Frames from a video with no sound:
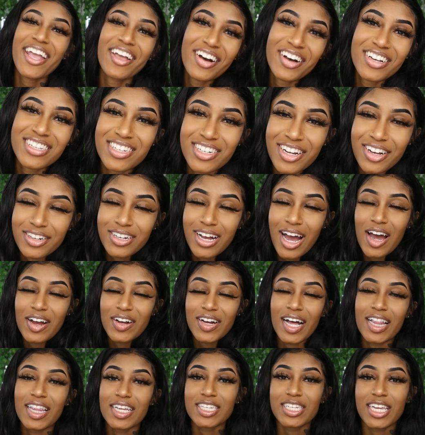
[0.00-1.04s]
Hey y'all, it's your girl Ky
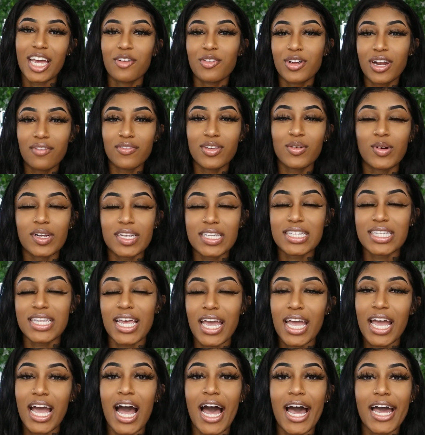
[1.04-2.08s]
Lashaii, whatever you want to
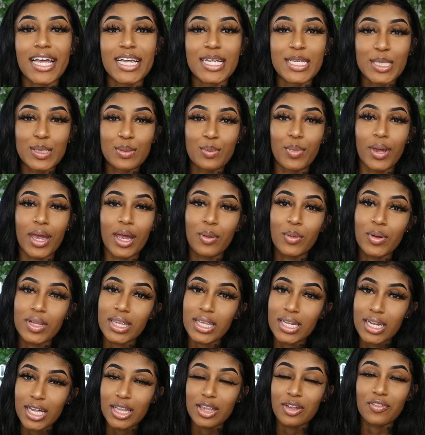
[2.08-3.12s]
say. I is back
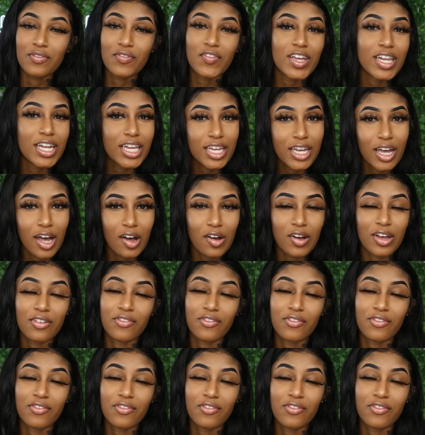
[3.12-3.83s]
with another video.